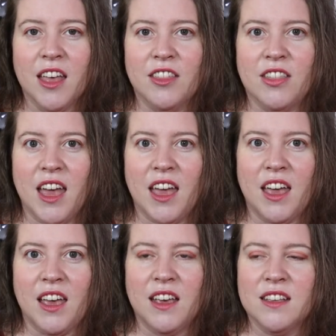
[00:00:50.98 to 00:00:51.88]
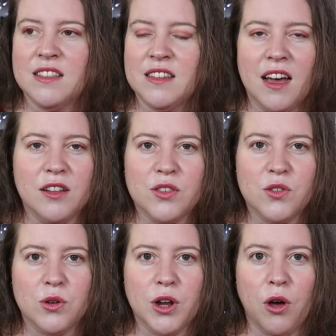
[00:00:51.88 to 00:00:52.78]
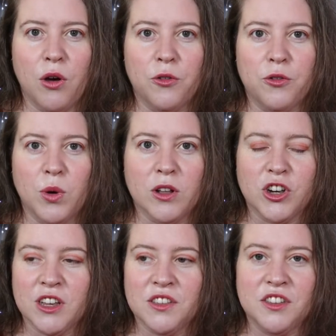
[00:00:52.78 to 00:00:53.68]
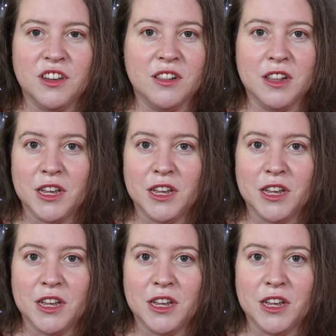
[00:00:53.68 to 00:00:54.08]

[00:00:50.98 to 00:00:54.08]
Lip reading: They start the story off while she is still